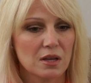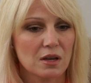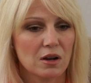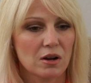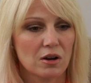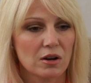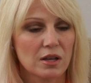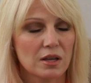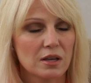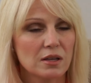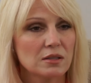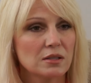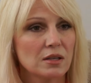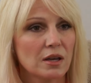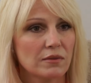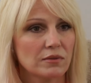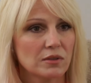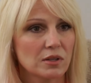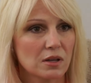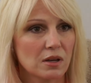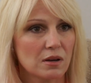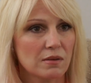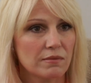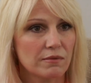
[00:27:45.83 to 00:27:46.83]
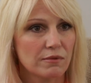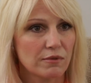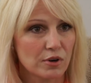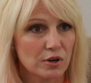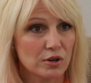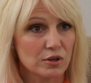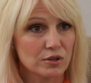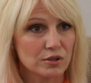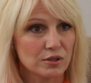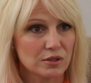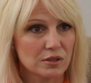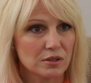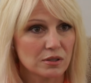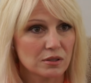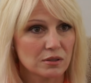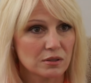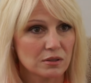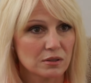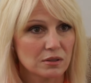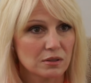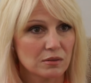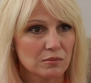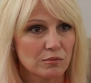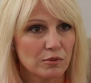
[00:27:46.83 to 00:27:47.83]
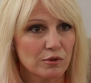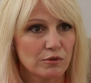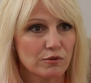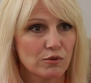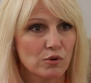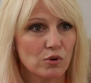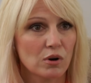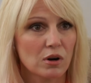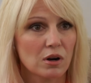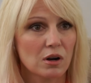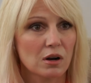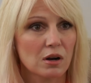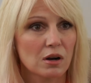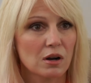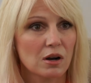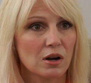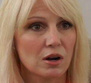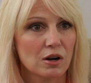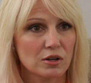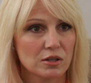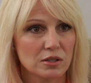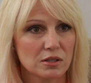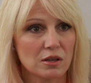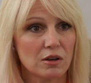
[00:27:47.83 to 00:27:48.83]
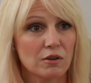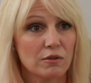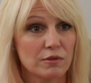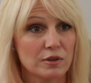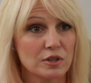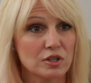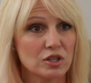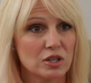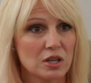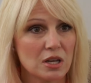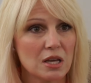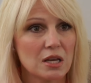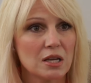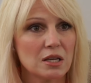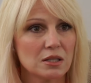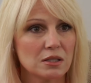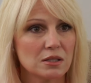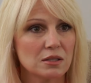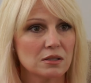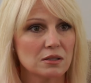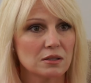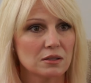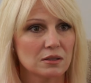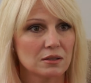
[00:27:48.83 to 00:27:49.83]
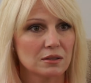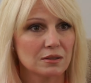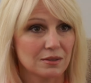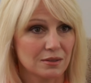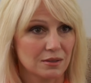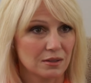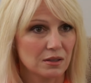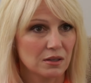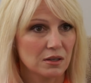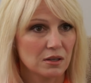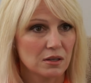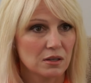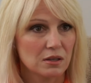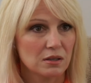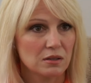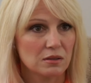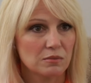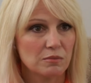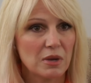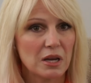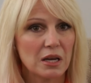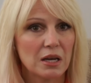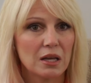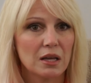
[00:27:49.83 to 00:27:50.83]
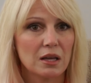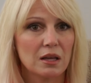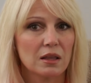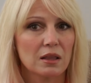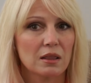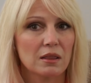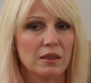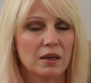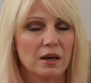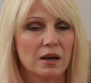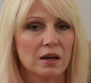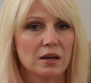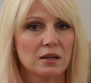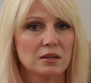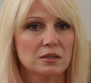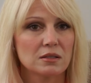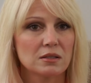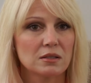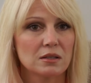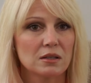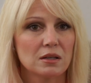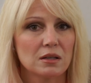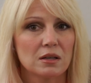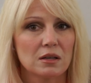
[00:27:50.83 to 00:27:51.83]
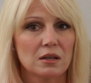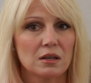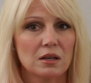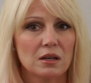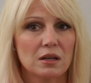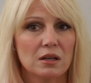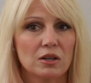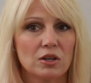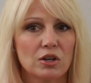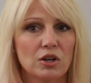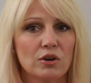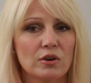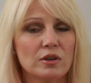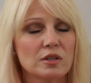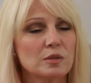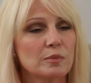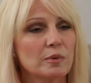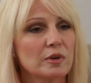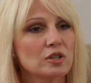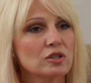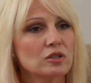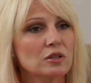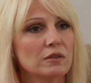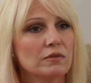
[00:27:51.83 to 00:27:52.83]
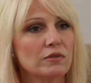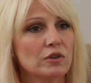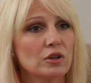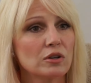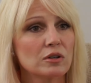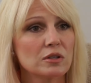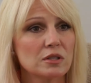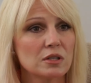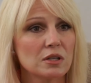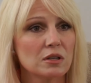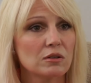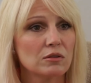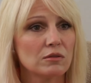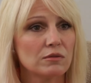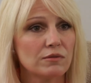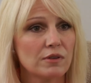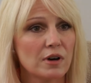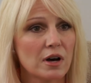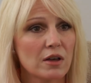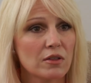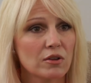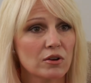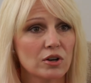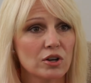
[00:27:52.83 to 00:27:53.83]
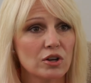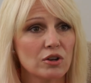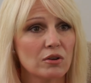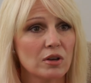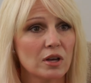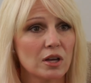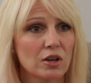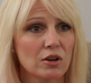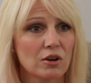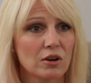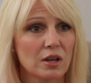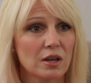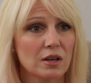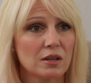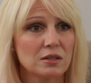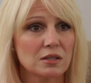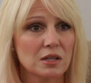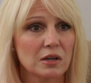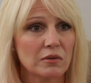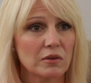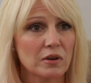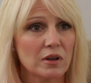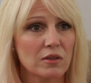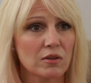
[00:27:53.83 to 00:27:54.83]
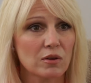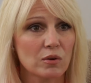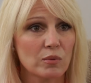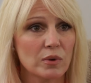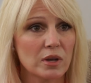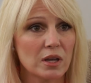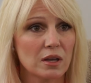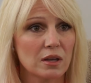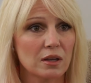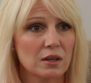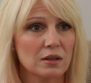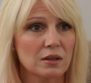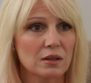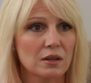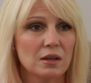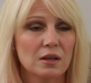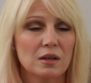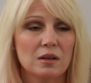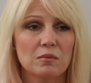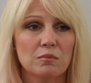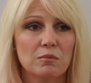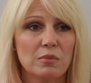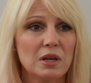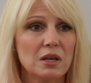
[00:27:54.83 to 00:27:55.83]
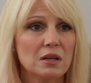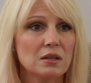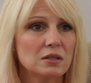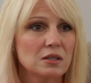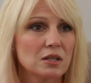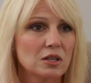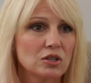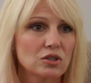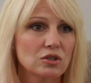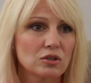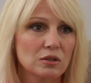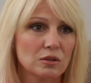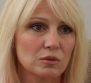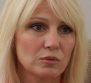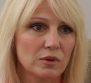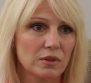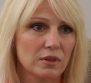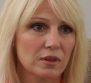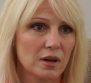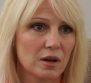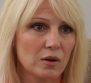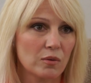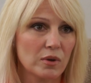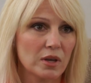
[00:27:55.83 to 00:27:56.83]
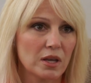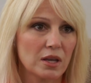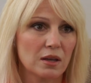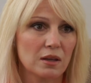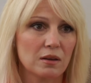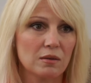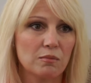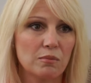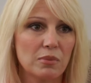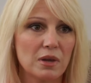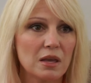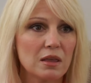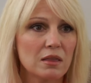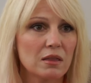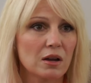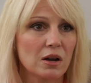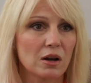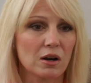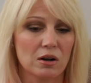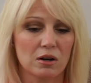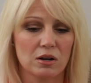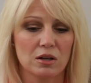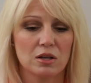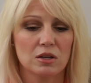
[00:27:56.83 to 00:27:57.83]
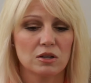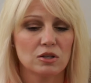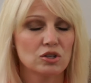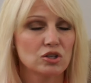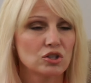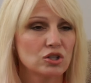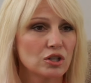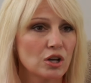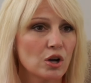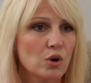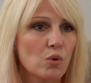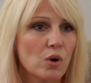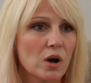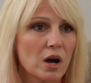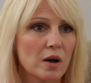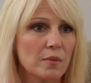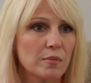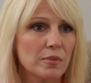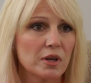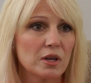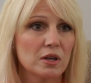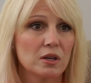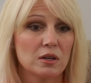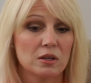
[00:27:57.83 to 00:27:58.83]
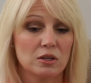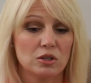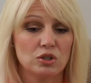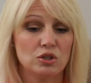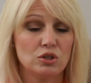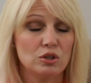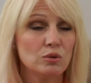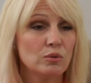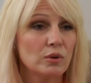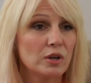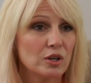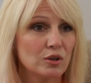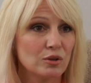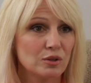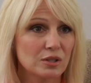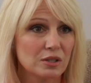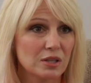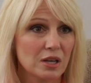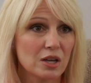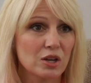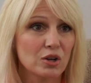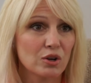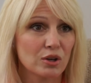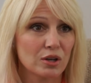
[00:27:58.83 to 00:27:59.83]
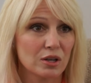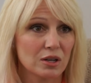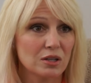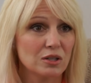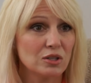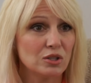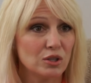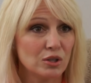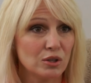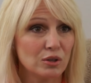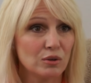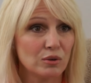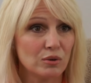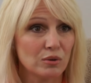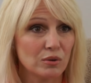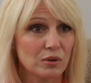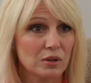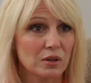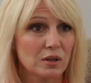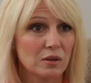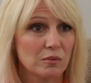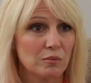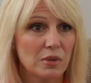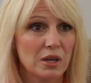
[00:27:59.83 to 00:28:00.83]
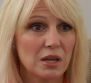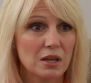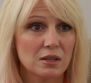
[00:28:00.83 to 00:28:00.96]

our kids have to come first before our selfish needs, meaning that. And, you know, especially if you're a single father and you get your kids every other weekend, be intentional with that weekend. Be there. Show up. Do what you say you're going to do. Be